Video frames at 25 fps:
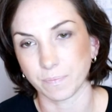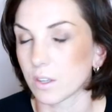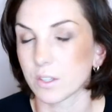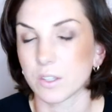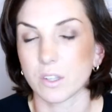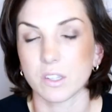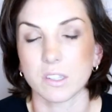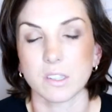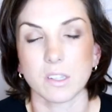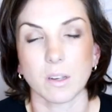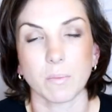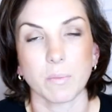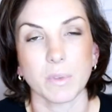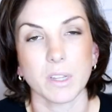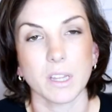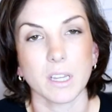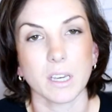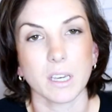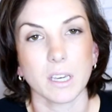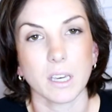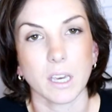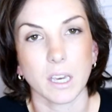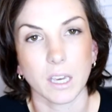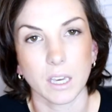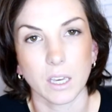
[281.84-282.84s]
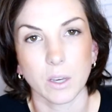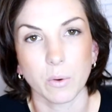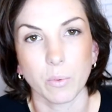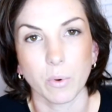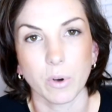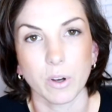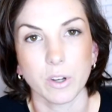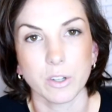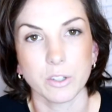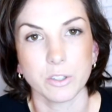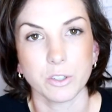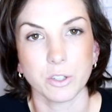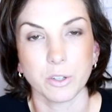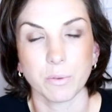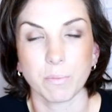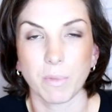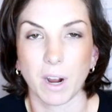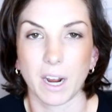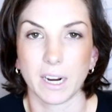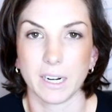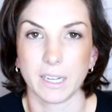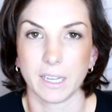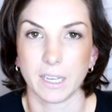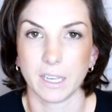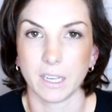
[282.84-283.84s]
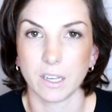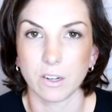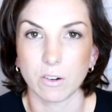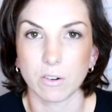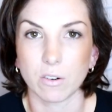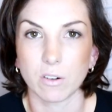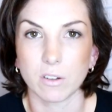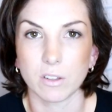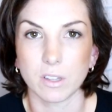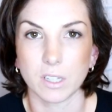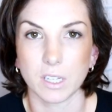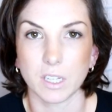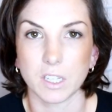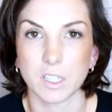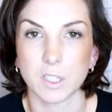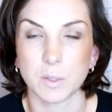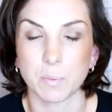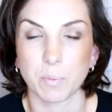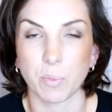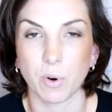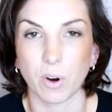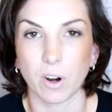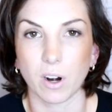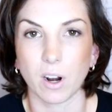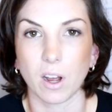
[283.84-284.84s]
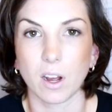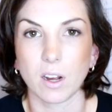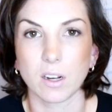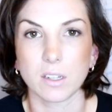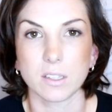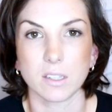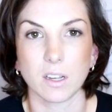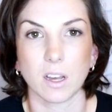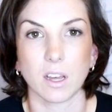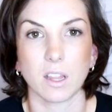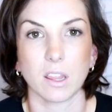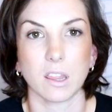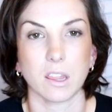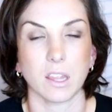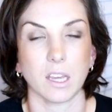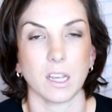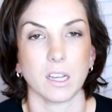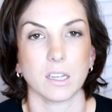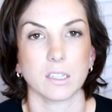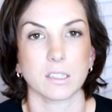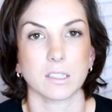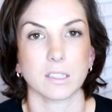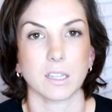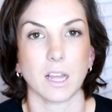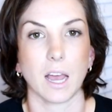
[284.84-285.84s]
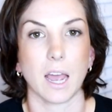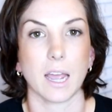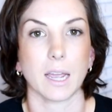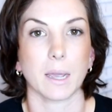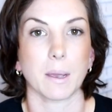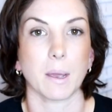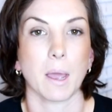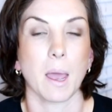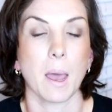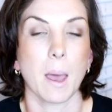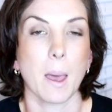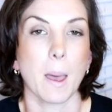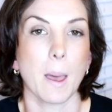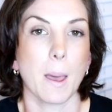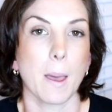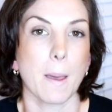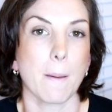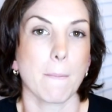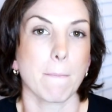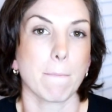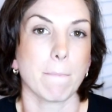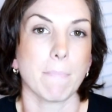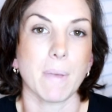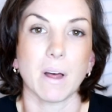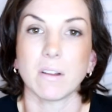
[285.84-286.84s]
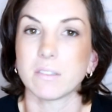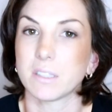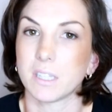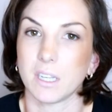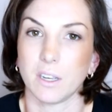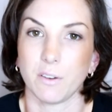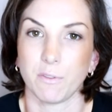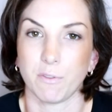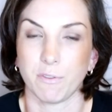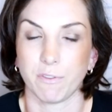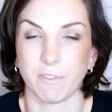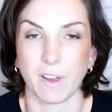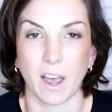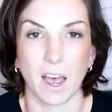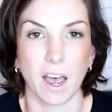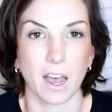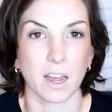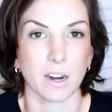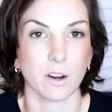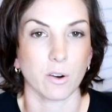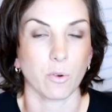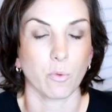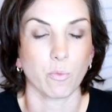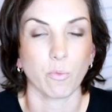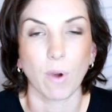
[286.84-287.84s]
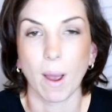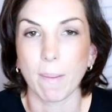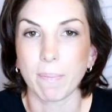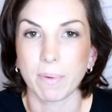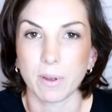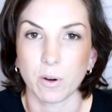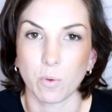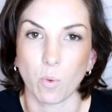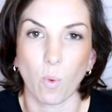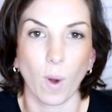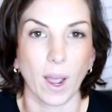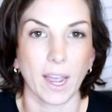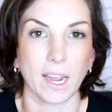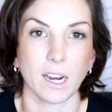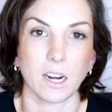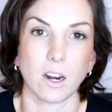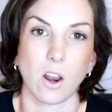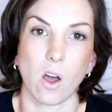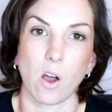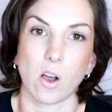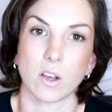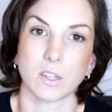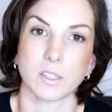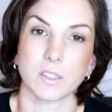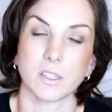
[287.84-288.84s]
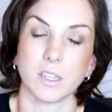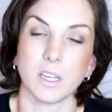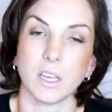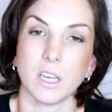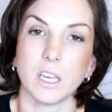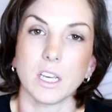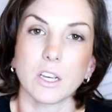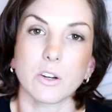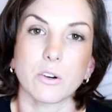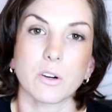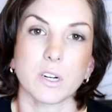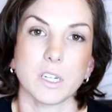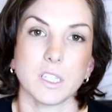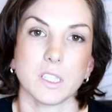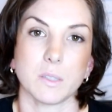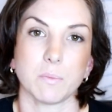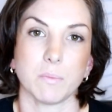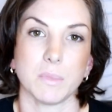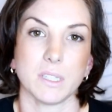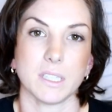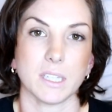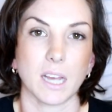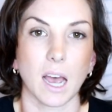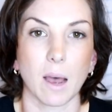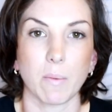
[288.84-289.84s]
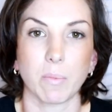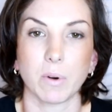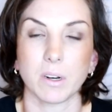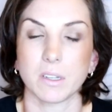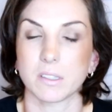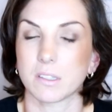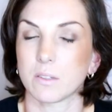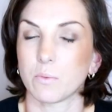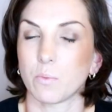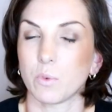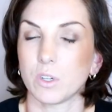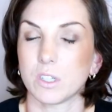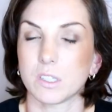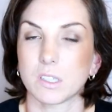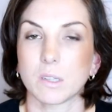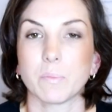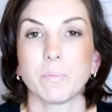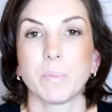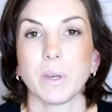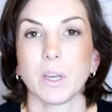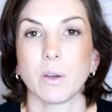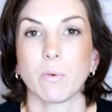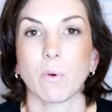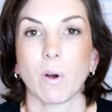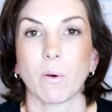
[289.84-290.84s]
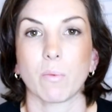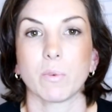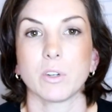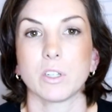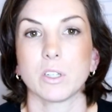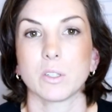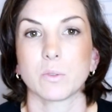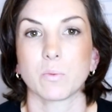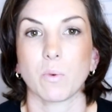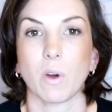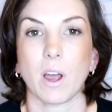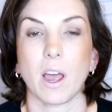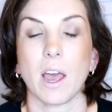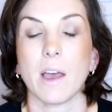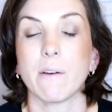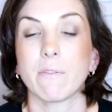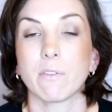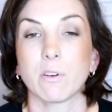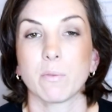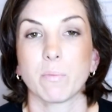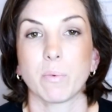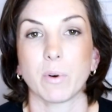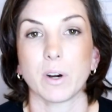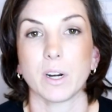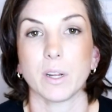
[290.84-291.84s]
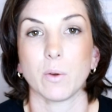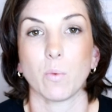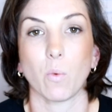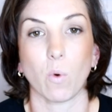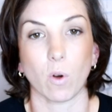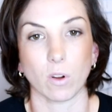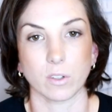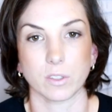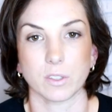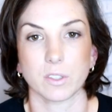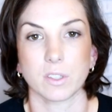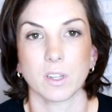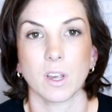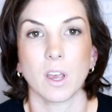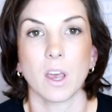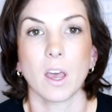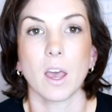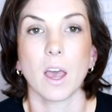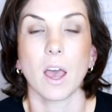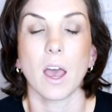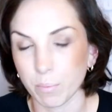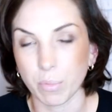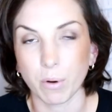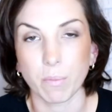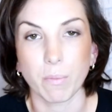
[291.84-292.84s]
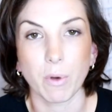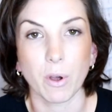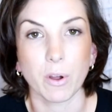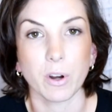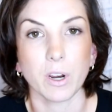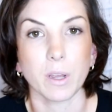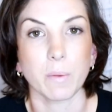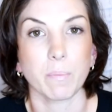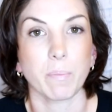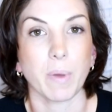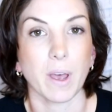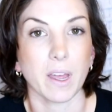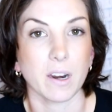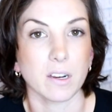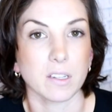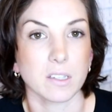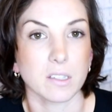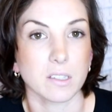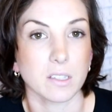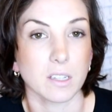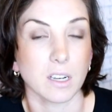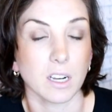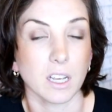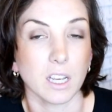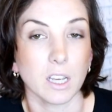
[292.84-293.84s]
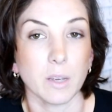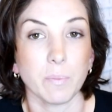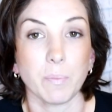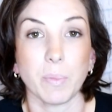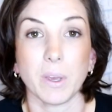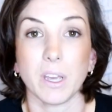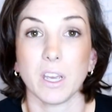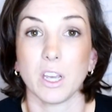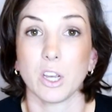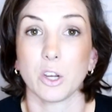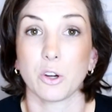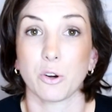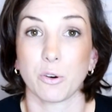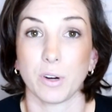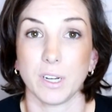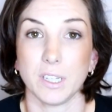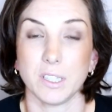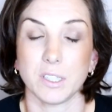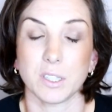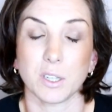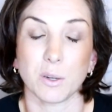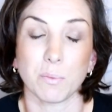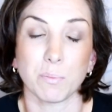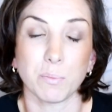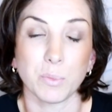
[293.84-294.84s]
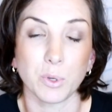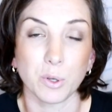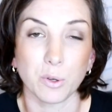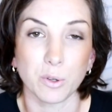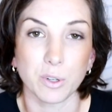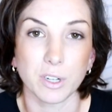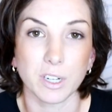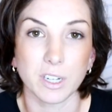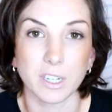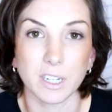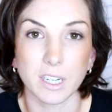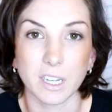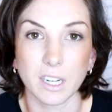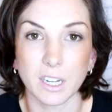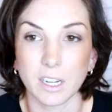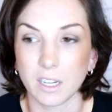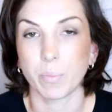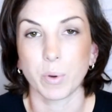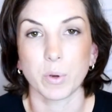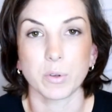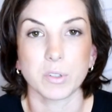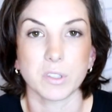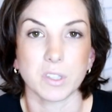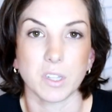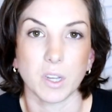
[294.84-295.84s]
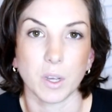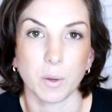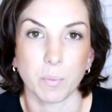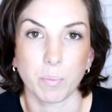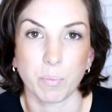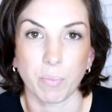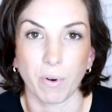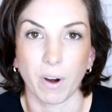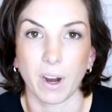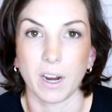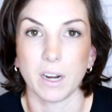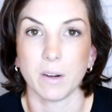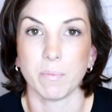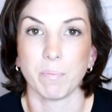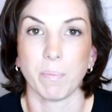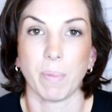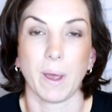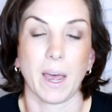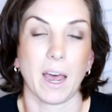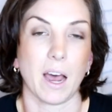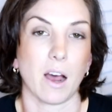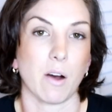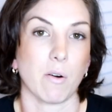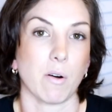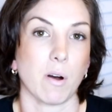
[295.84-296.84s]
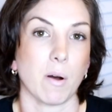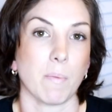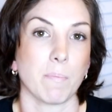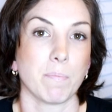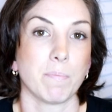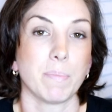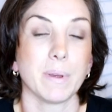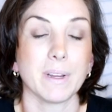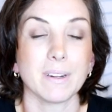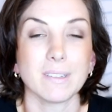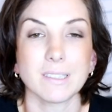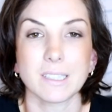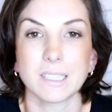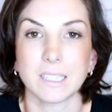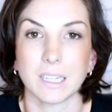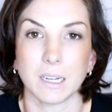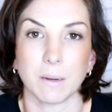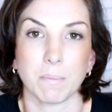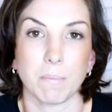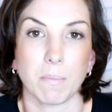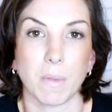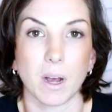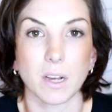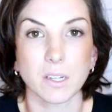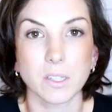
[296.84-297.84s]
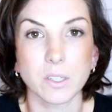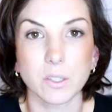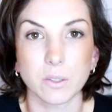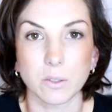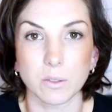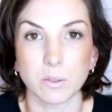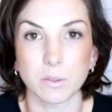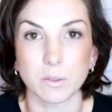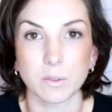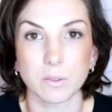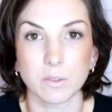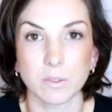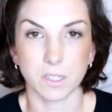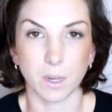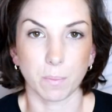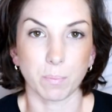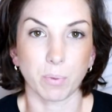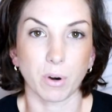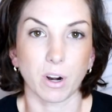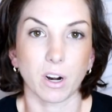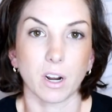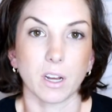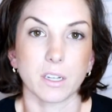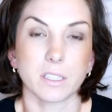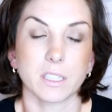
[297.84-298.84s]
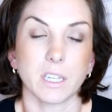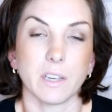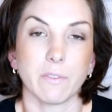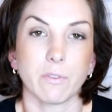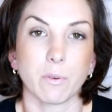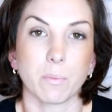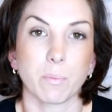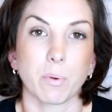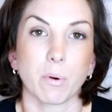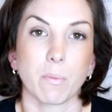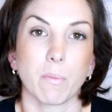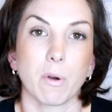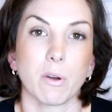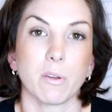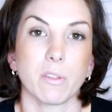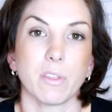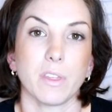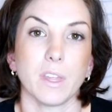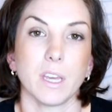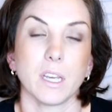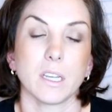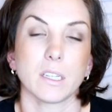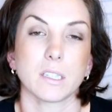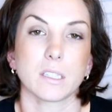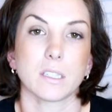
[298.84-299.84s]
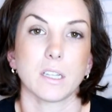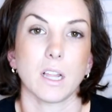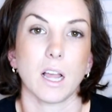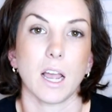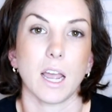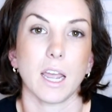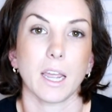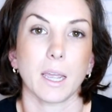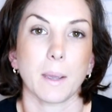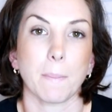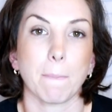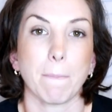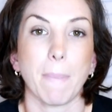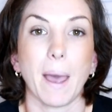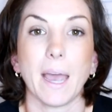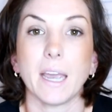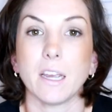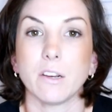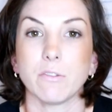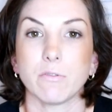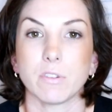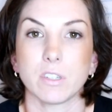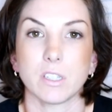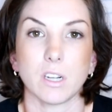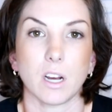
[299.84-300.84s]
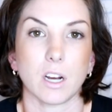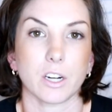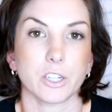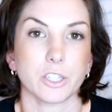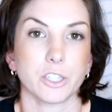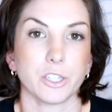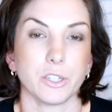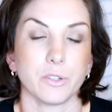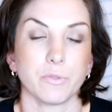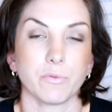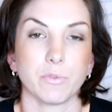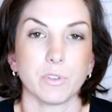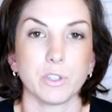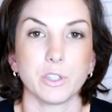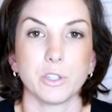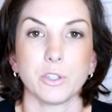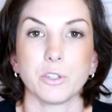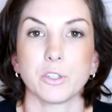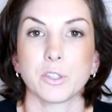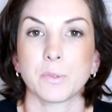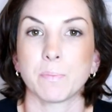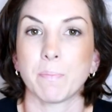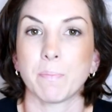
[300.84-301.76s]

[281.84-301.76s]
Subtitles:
So some of the keywords you might hear on these products are things like melting fat, rapid weight loss, increased metabolism, which is a big one, which is what everybody wants, promoting better sleep, increased immunity, boosting brain power, building muscle. Some products even promote things like pain reduction, reduce